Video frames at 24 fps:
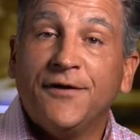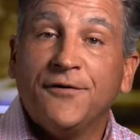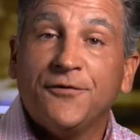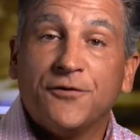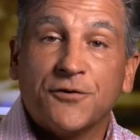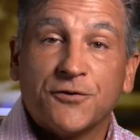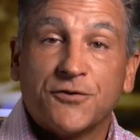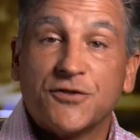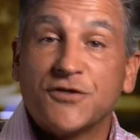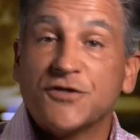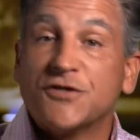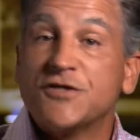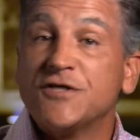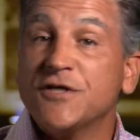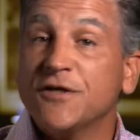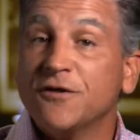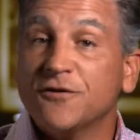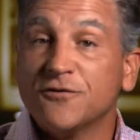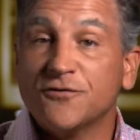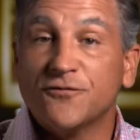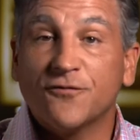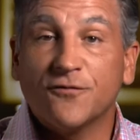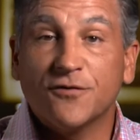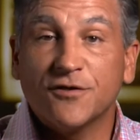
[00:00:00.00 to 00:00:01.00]
There's the
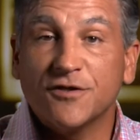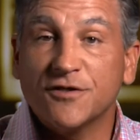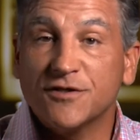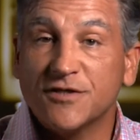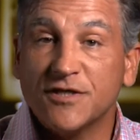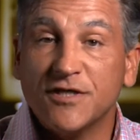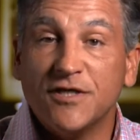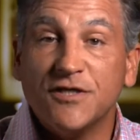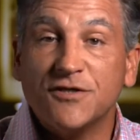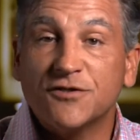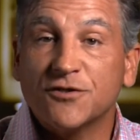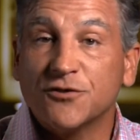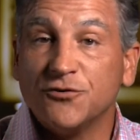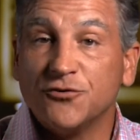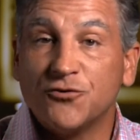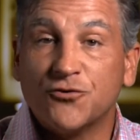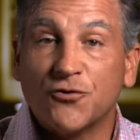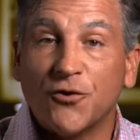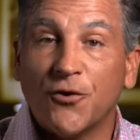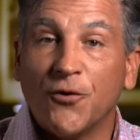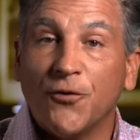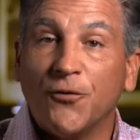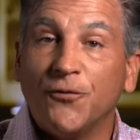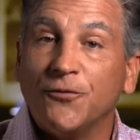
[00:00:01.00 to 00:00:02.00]
Centers for Disease
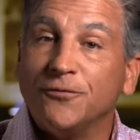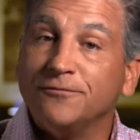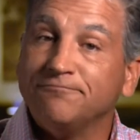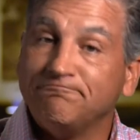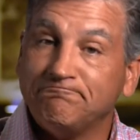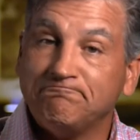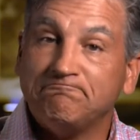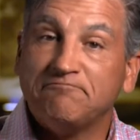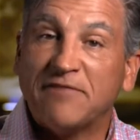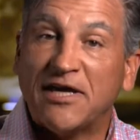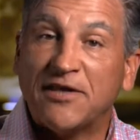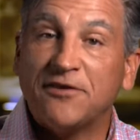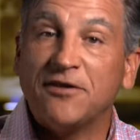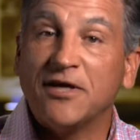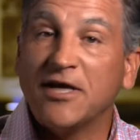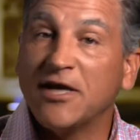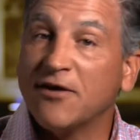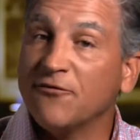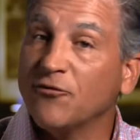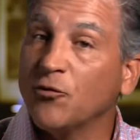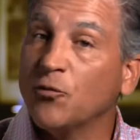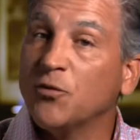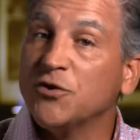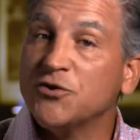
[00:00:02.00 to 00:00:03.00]
Control. I think
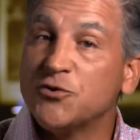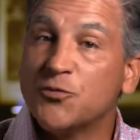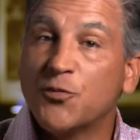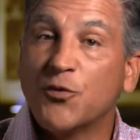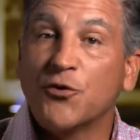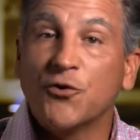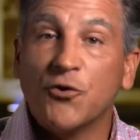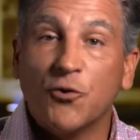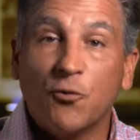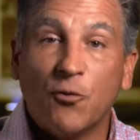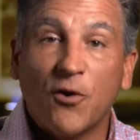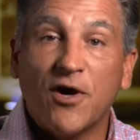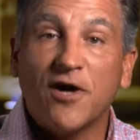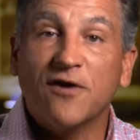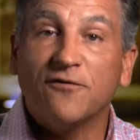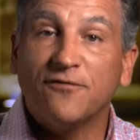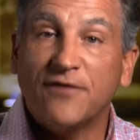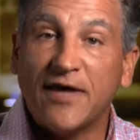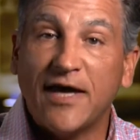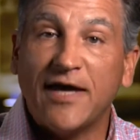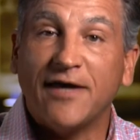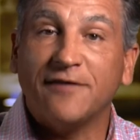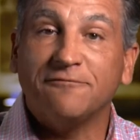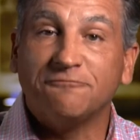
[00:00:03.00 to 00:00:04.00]
everyone's pretty aware of
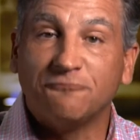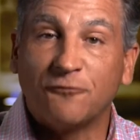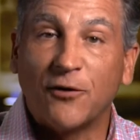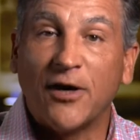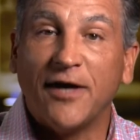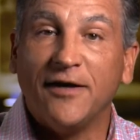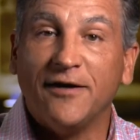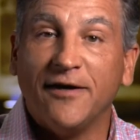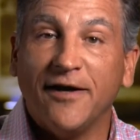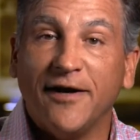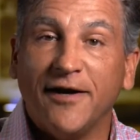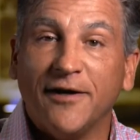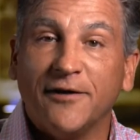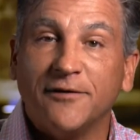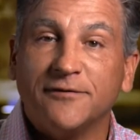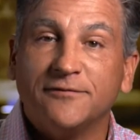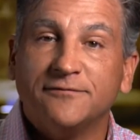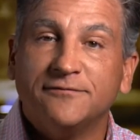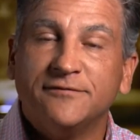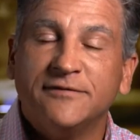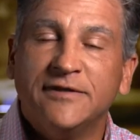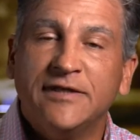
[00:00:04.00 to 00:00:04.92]
that right now.